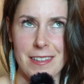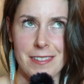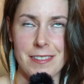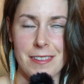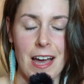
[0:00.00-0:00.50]

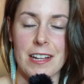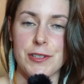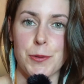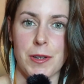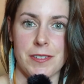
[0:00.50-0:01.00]
is
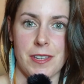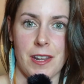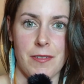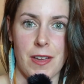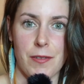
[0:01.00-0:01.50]
not doing us
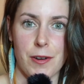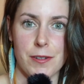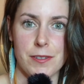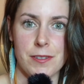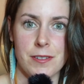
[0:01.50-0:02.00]
any
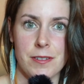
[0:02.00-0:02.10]
favors.